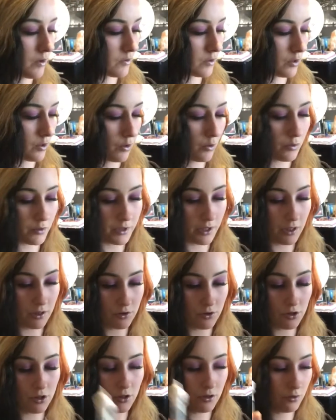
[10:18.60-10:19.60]
the gold tinge
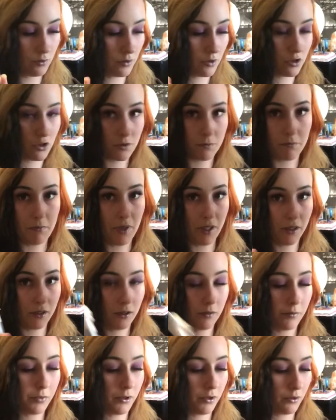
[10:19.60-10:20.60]
into it, just making it
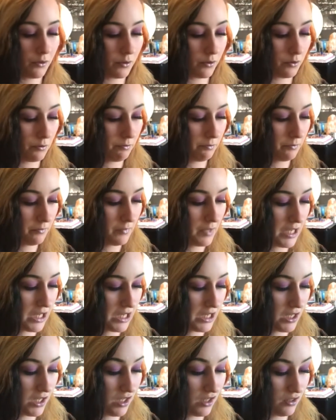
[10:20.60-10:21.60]
pure
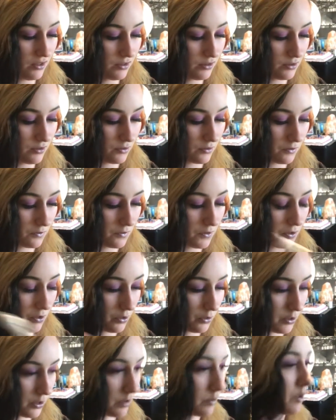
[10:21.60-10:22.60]
silver. But
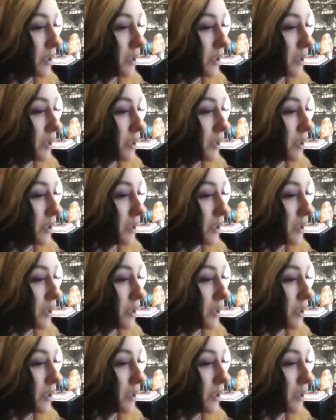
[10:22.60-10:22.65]
this one